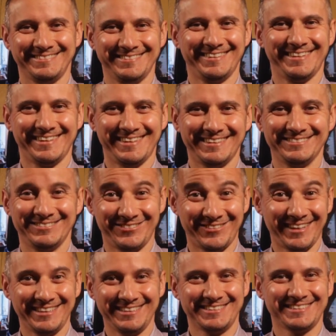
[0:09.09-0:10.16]
yeah,
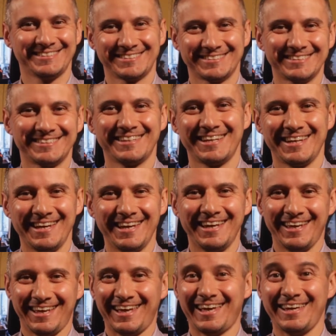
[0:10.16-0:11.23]
right.
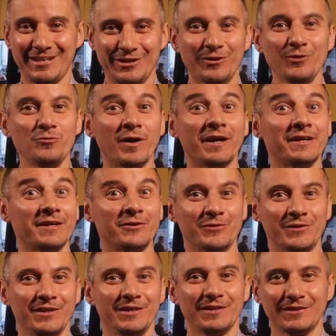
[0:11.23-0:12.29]
I know why you're
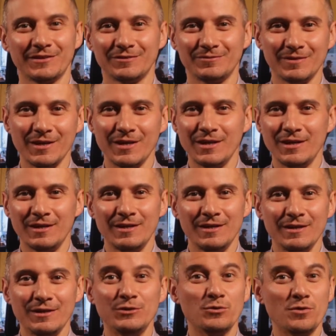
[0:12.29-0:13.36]
here.
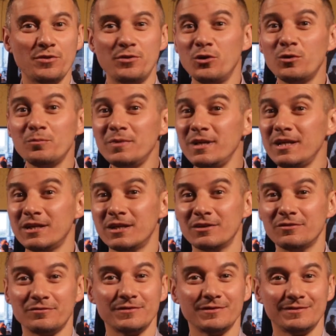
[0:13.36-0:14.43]
You don't
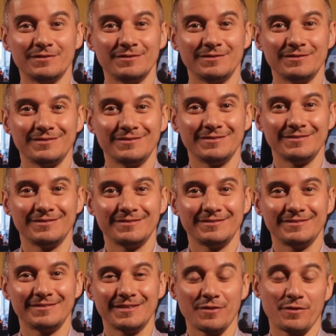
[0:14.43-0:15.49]
believe
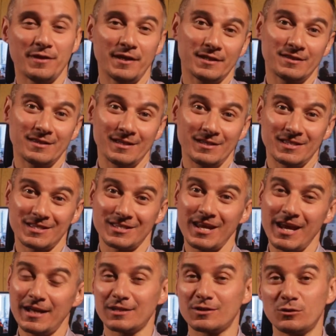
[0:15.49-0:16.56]
that a
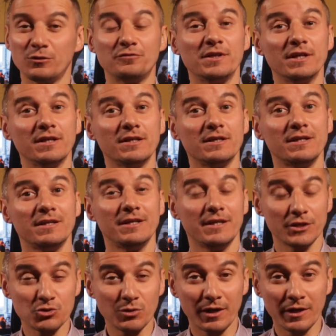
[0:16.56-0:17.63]
set of the
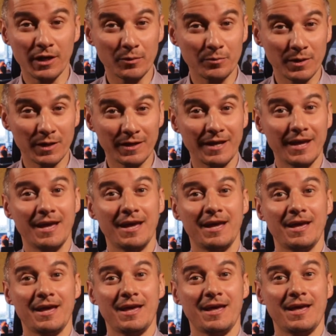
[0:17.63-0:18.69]
natural number
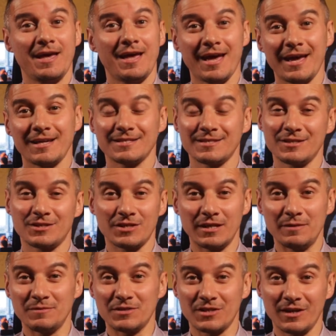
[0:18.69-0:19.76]
has the
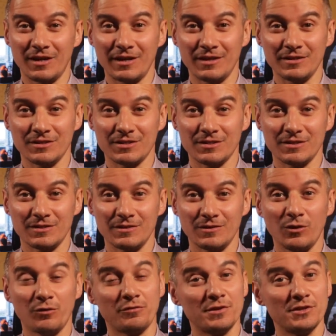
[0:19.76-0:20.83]
same size
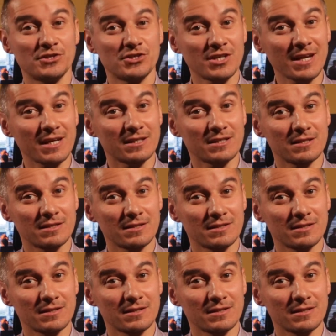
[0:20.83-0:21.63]
of the set